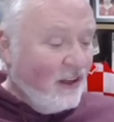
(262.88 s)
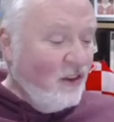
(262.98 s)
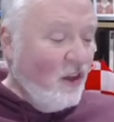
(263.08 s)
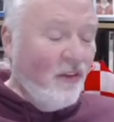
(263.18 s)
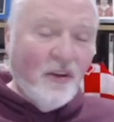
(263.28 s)

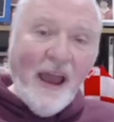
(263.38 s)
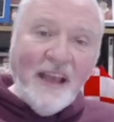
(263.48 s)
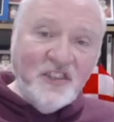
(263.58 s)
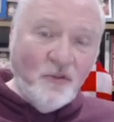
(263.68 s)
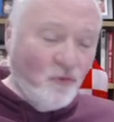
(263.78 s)
another
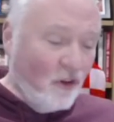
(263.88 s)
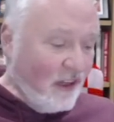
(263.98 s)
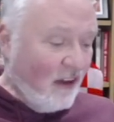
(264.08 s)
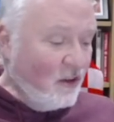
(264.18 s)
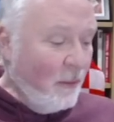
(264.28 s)
excellent run
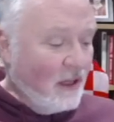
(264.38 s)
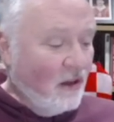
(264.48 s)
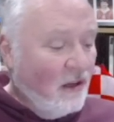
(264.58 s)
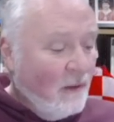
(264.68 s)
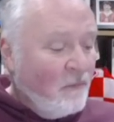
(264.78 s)
down the
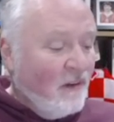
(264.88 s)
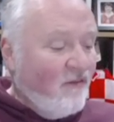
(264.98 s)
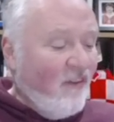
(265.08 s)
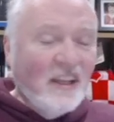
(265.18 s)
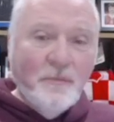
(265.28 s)
middle,
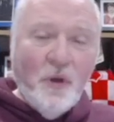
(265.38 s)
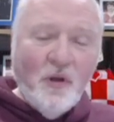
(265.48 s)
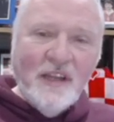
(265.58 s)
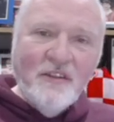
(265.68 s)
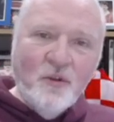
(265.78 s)
fed the
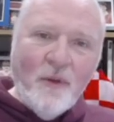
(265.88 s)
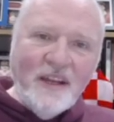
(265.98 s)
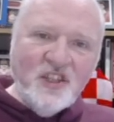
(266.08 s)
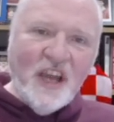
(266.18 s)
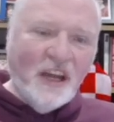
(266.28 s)
ball down the
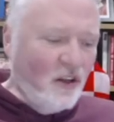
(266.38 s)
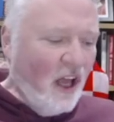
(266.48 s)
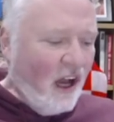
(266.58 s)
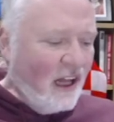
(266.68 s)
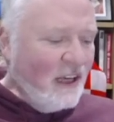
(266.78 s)
right channel.
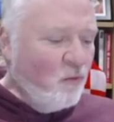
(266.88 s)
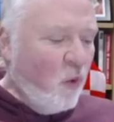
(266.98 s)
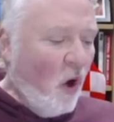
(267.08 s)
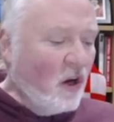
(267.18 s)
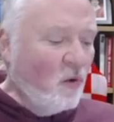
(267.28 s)
Harley
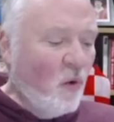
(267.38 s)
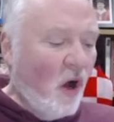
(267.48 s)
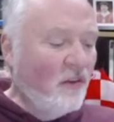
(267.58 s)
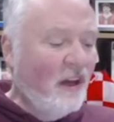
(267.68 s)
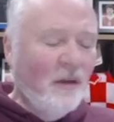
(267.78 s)

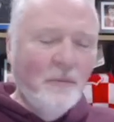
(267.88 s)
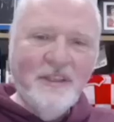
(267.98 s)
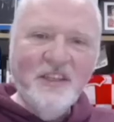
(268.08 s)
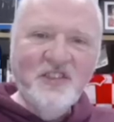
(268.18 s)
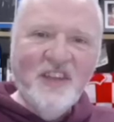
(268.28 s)
one-on-one,
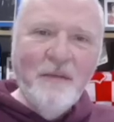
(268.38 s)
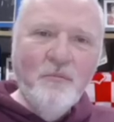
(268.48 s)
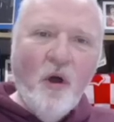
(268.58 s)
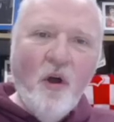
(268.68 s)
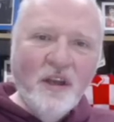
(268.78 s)
but this time
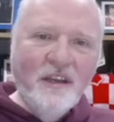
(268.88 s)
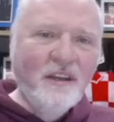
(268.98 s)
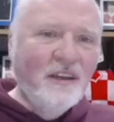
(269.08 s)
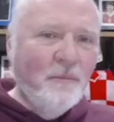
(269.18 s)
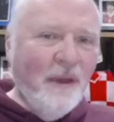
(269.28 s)
Morgan
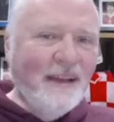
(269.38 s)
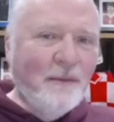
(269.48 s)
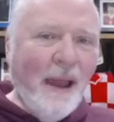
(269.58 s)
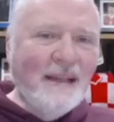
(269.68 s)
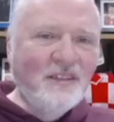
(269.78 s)
made
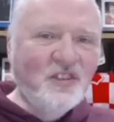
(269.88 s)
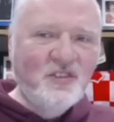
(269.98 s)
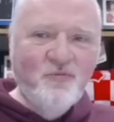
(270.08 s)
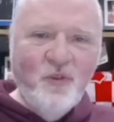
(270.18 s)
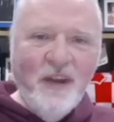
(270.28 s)
amends,
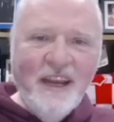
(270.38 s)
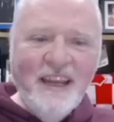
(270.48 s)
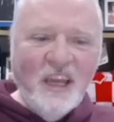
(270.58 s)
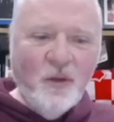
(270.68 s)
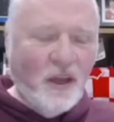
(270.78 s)

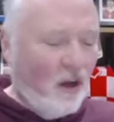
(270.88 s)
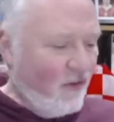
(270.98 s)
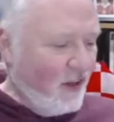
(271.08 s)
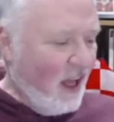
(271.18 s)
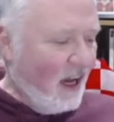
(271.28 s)
really quick
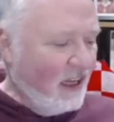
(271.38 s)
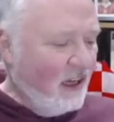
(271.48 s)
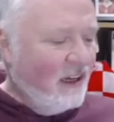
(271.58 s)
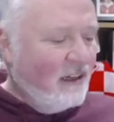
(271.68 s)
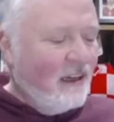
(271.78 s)
off her
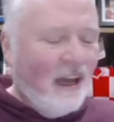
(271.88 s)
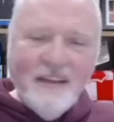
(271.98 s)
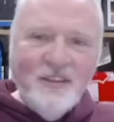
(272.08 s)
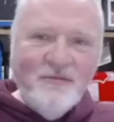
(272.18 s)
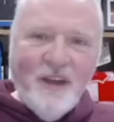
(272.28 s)
line,
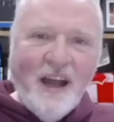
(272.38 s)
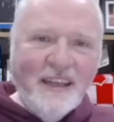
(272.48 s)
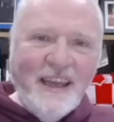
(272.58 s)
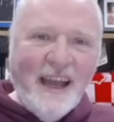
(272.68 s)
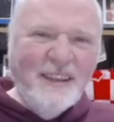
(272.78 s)
and
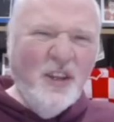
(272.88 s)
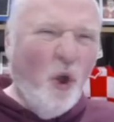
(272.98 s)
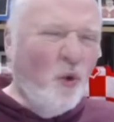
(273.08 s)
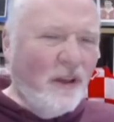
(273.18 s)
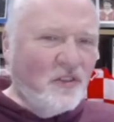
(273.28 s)
Harley had
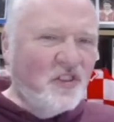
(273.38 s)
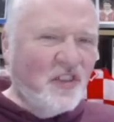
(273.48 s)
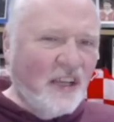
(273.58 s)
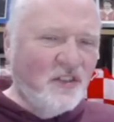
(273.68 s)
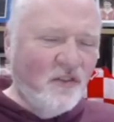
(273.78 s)
no real
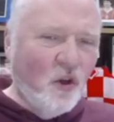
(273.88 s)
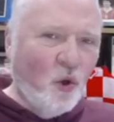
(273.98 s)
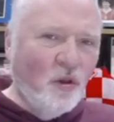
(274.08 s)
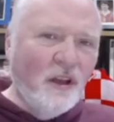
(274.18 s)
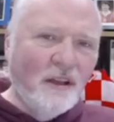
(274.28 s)
sight of
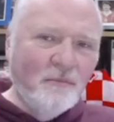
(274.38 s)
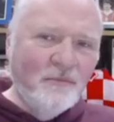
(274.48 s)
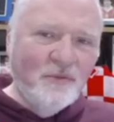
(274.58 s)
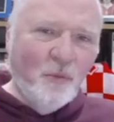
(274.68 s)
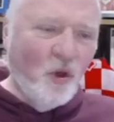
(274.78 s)
goal,
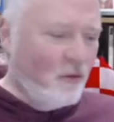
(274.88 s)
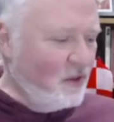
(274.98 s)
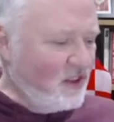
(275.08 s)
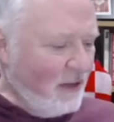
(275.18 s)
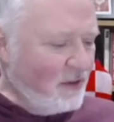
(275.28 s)
and Morgan
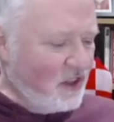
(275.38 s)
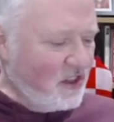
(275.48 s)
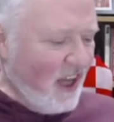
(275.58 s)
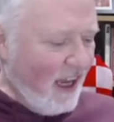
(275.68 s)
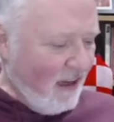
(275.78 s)
was able to
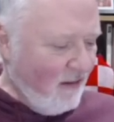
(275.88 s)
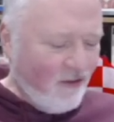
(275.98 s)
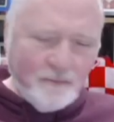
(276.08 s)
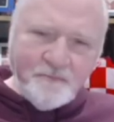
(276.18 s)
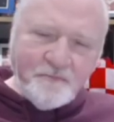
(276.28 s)
save.